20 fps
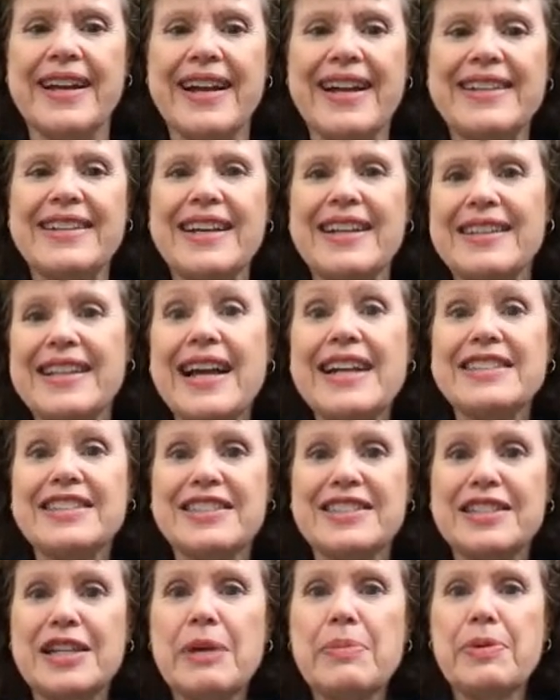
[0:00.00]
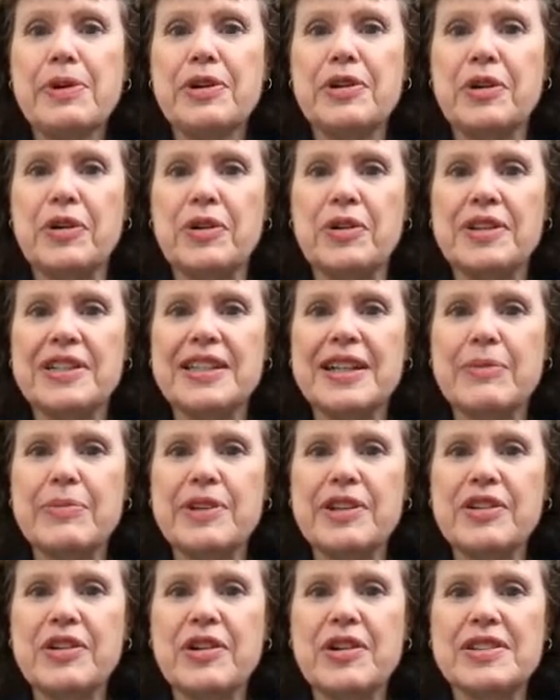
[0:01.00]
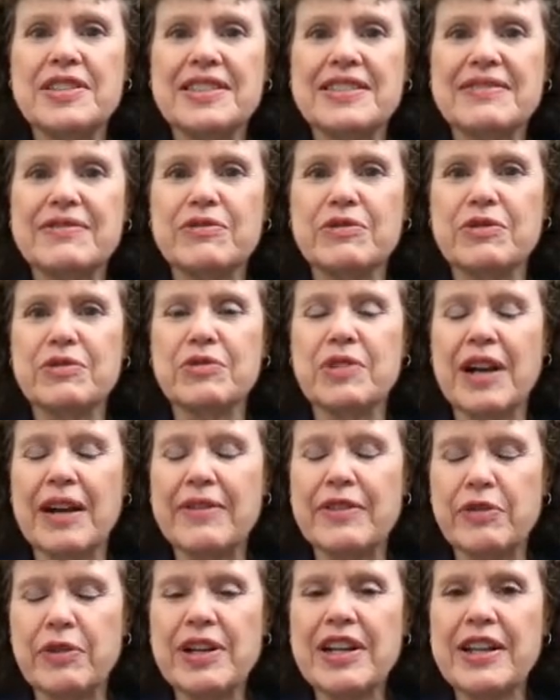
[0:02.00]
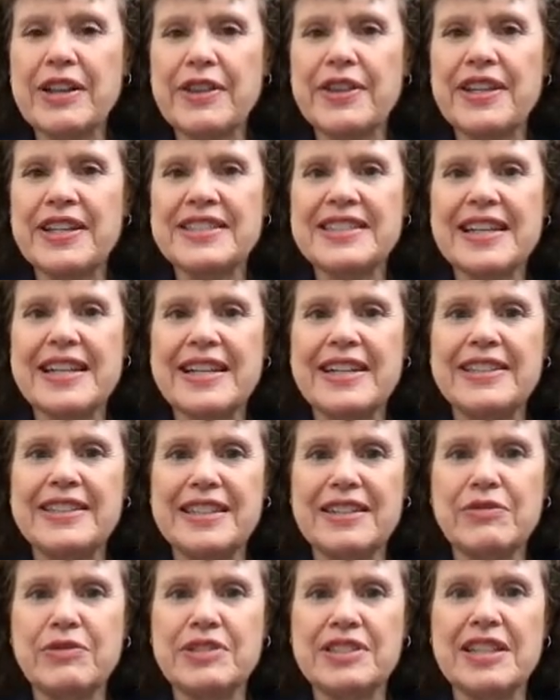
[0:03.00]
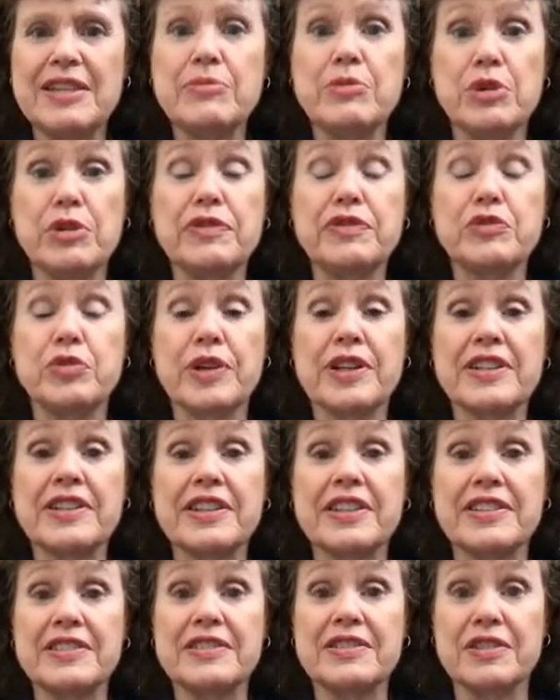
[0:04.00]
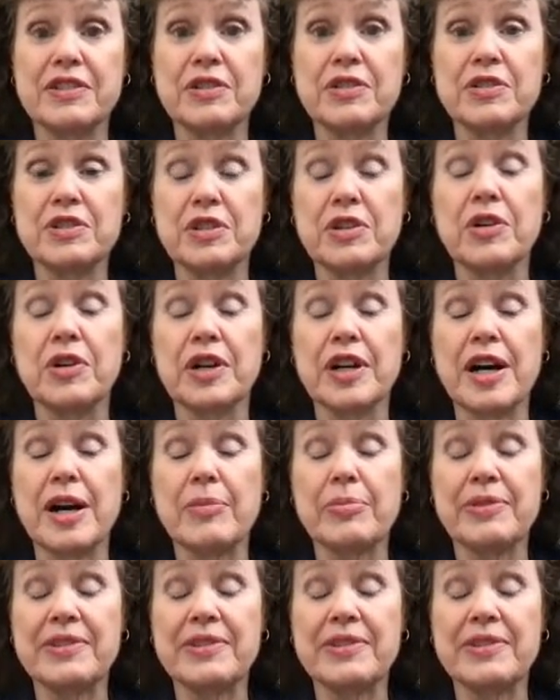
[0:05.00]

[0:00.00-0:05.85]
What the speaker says: And that's typical, because I mean, one of the things that he did was he moved quickly to hook up,